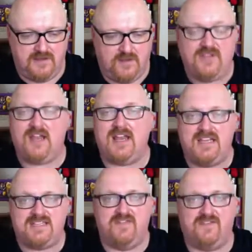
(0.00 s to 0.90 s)
when you get
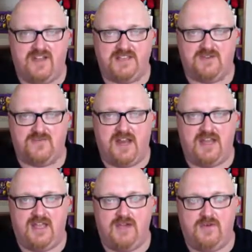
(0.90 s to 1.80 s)
listening figures on
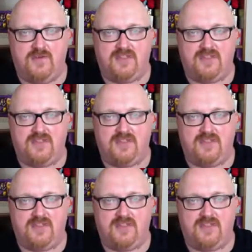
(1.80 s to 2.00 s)
radio,